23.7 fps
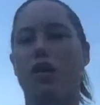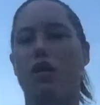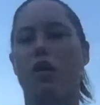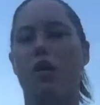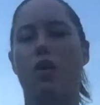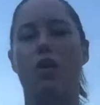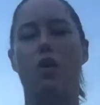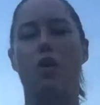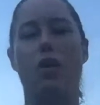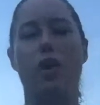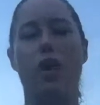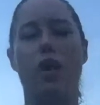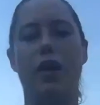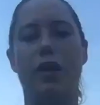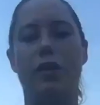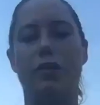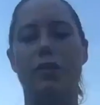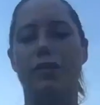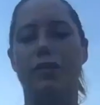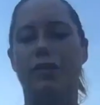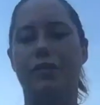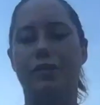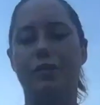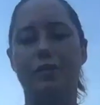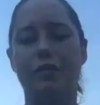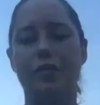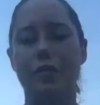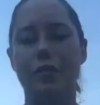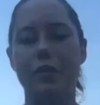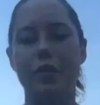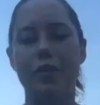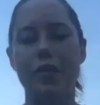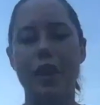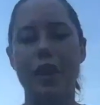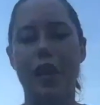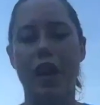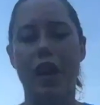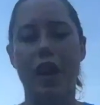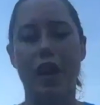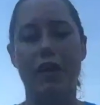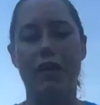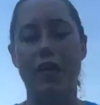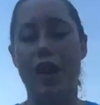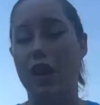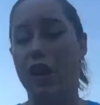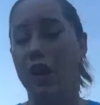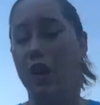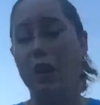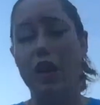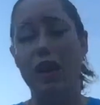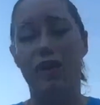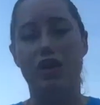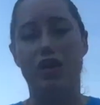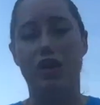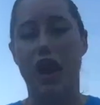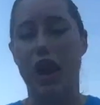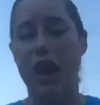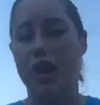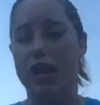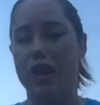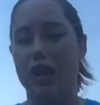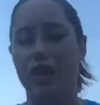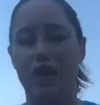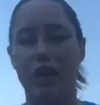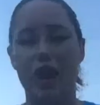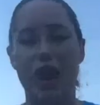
or like a racetrack in your